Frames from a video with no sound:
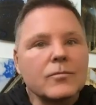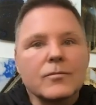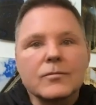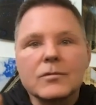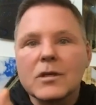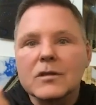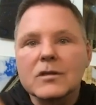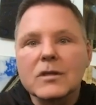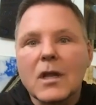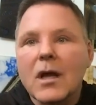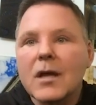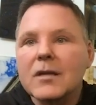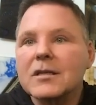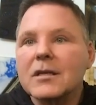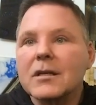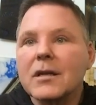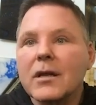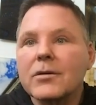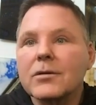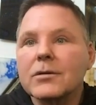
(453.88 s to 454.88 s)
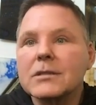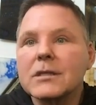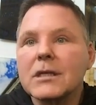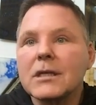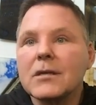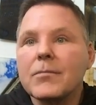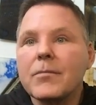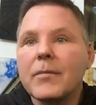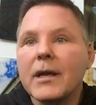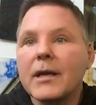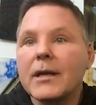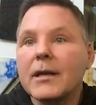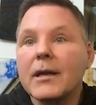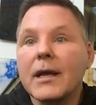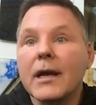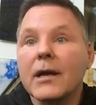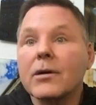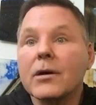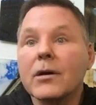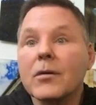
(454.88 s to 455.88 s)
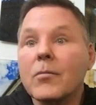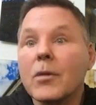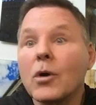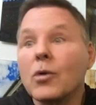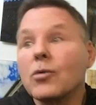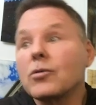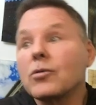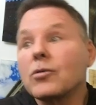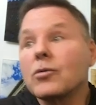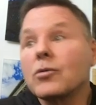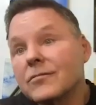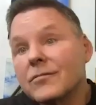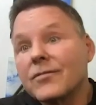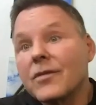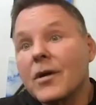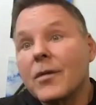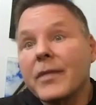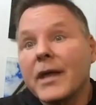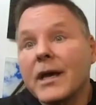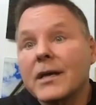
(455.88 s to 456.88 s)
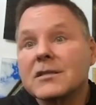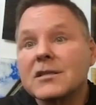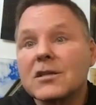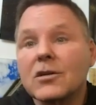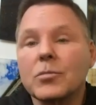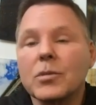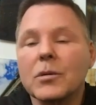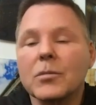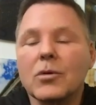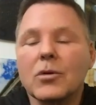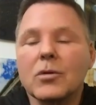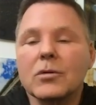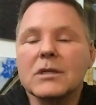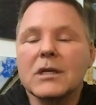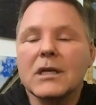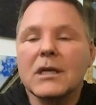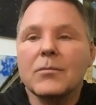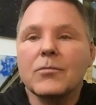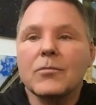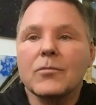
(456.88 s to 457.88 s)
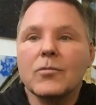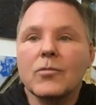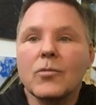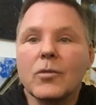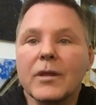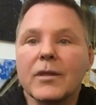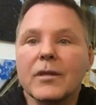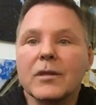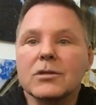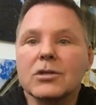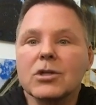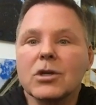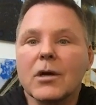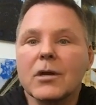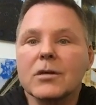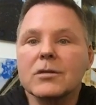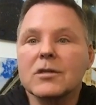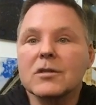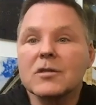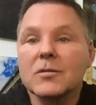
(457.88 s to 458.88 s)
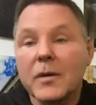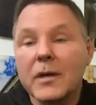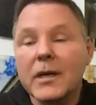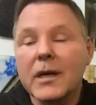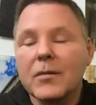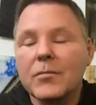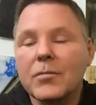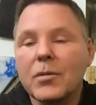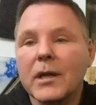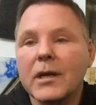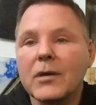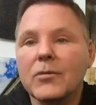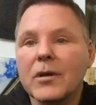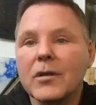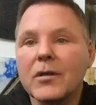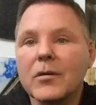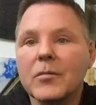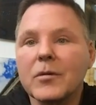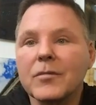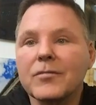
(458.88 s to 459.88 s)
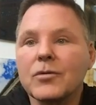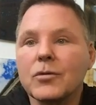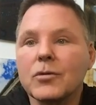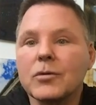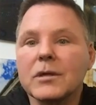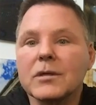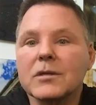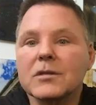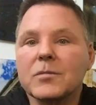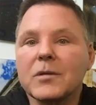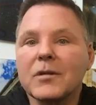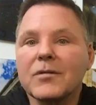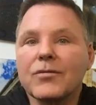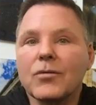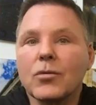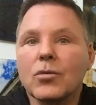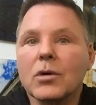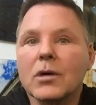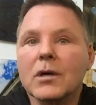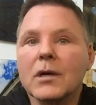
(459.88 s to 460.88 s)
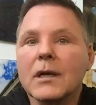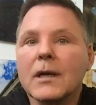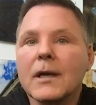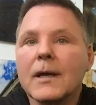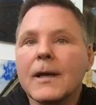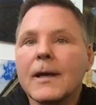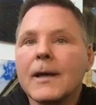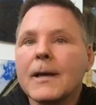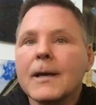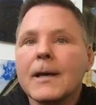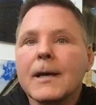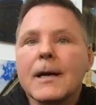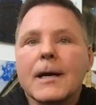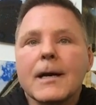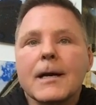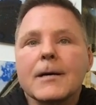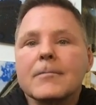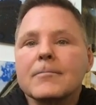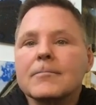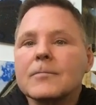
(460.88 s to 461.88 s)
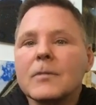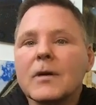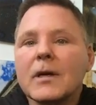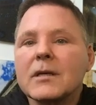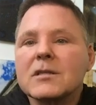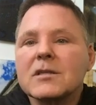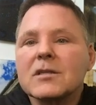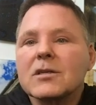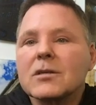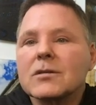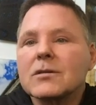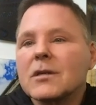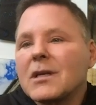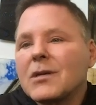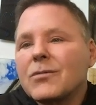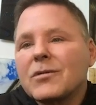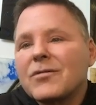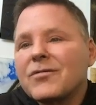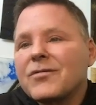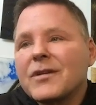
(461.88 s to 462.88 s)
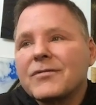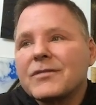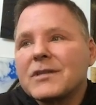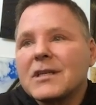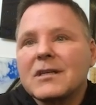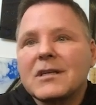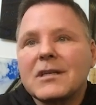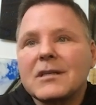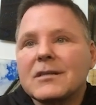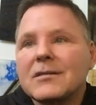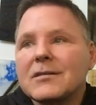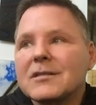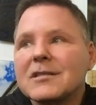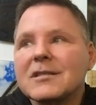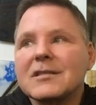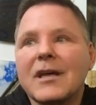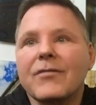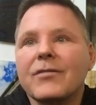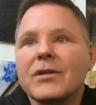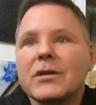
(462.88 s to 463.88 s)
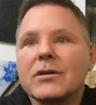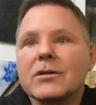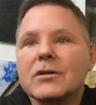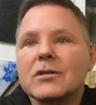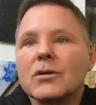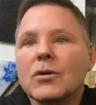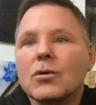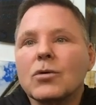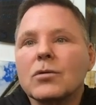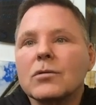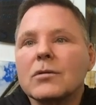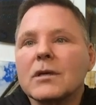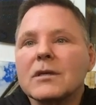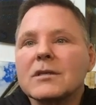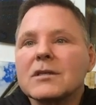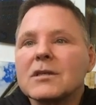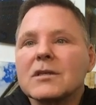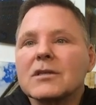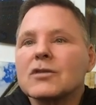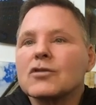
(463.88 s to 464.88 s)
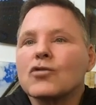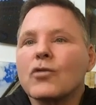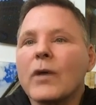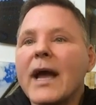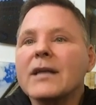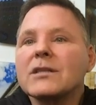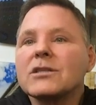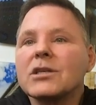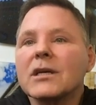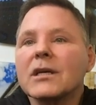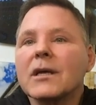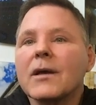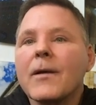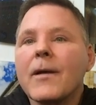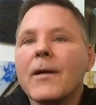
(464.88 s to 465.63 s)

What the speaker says: Just lost another teammate, Eric Moten, from that Super Bowl team with the Chargers, but I had played with him a few years before. It's just, he was 57 years old. It's just tragic.